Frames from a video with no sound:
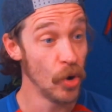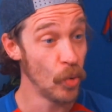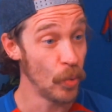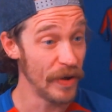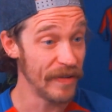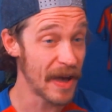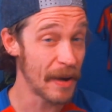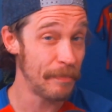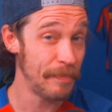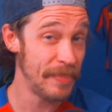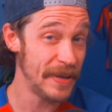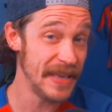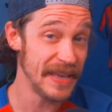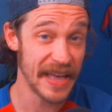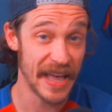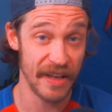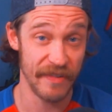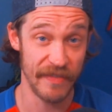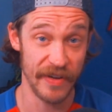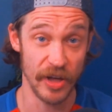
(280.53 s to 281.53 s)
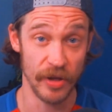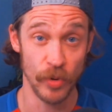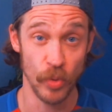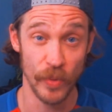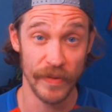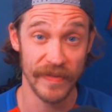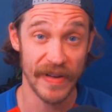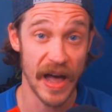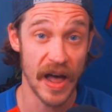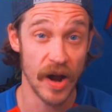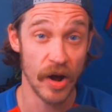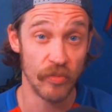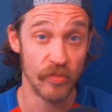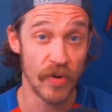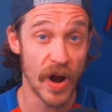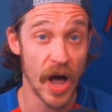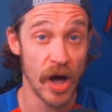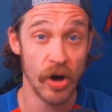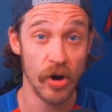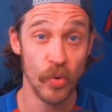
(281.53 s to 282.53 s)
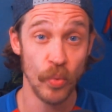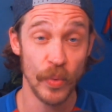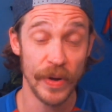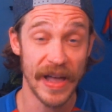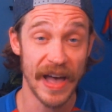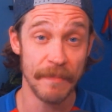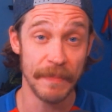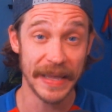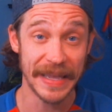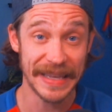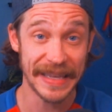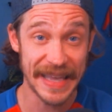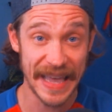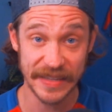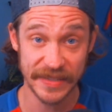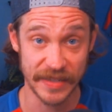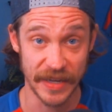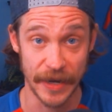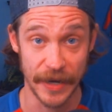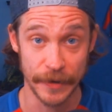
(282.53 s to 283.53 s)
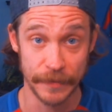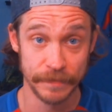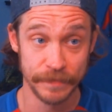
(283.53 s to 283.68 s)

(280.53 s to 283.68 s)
We've got PK available. We've got Araujo. We got Mingueza.